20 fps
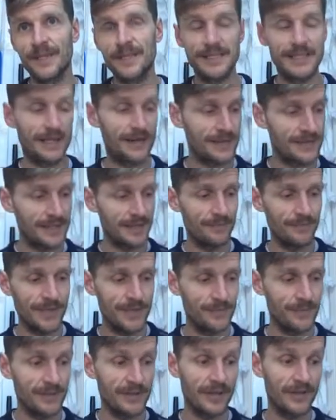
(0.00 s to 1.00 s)
Some
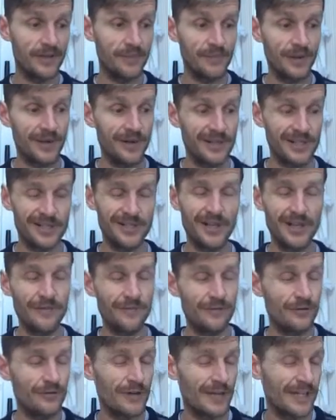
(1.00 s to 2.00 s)
people go to past
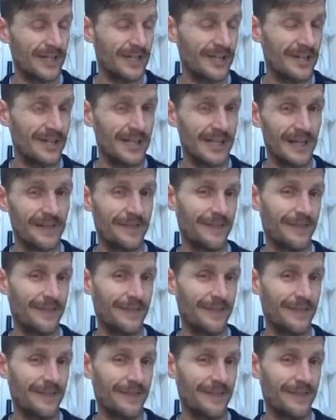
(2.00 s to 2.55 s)
life regression.